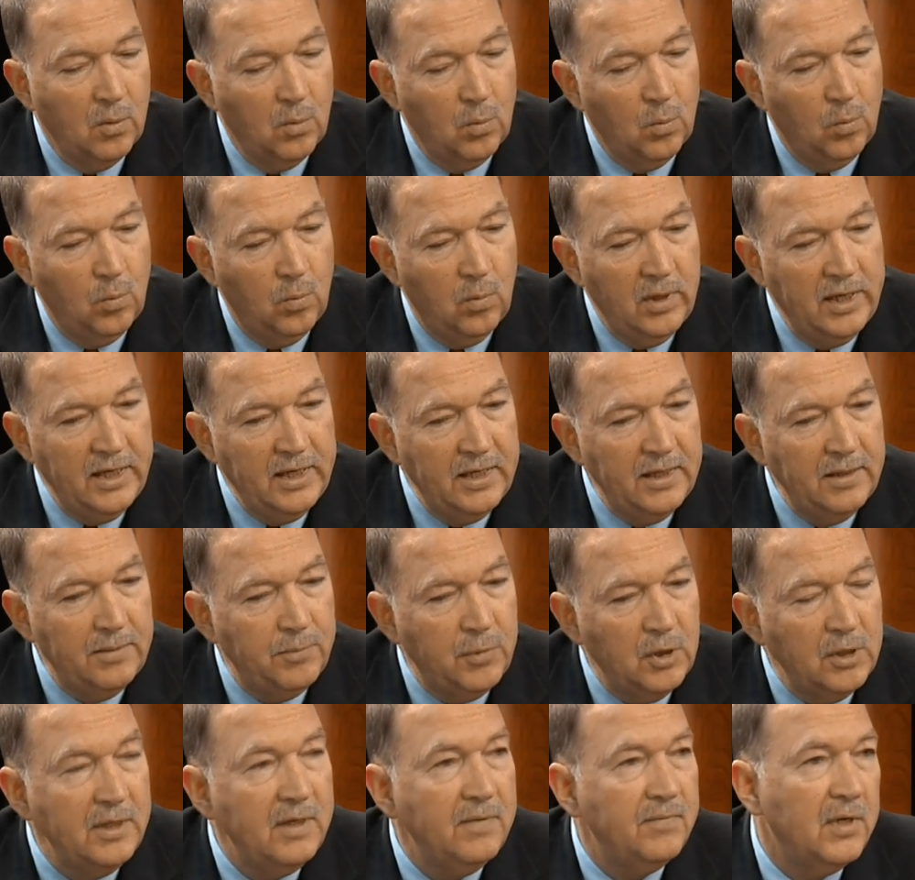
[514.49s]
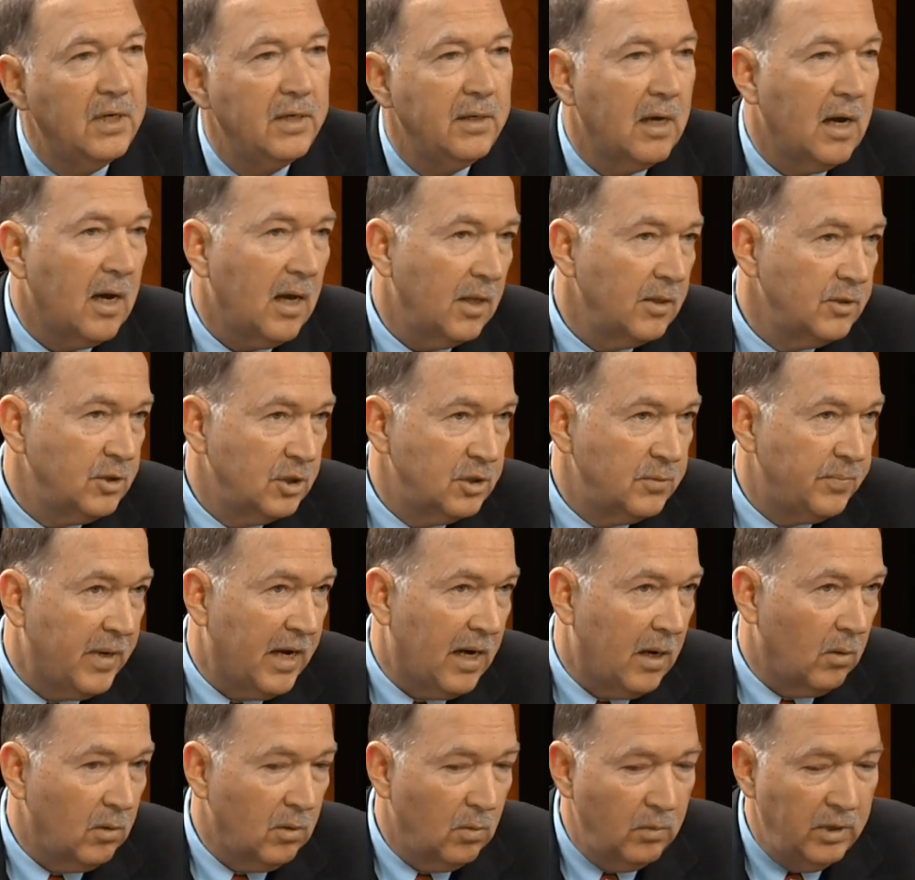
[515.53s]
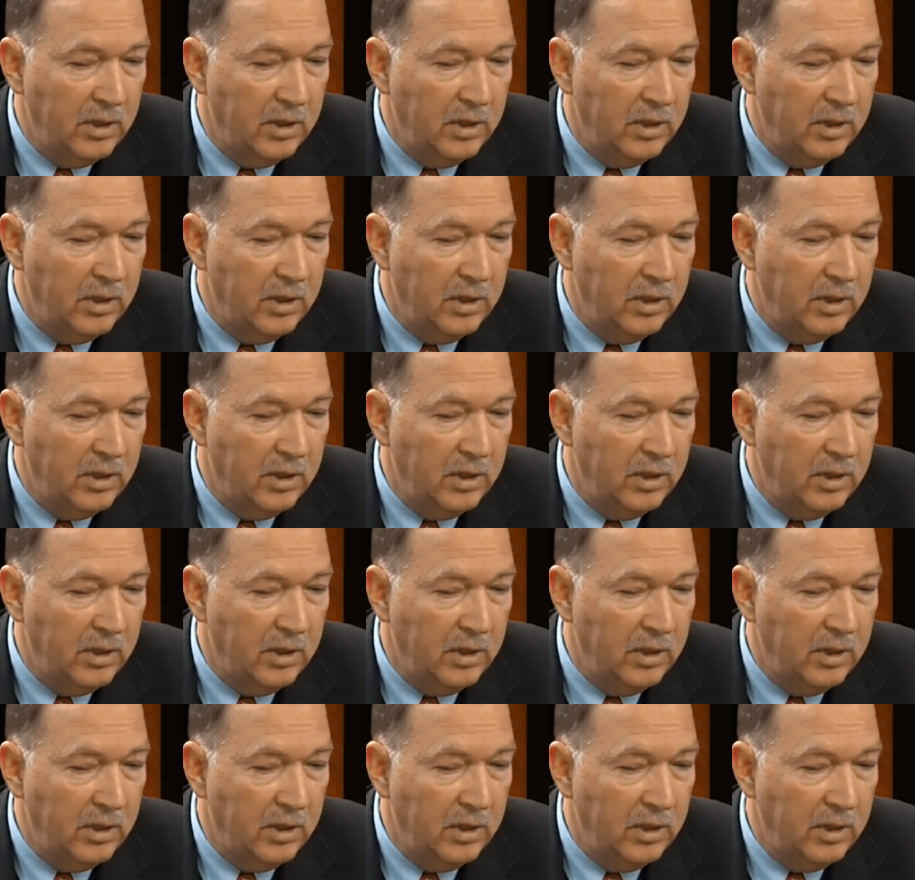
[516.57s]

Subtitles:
We believe that knowledge is power.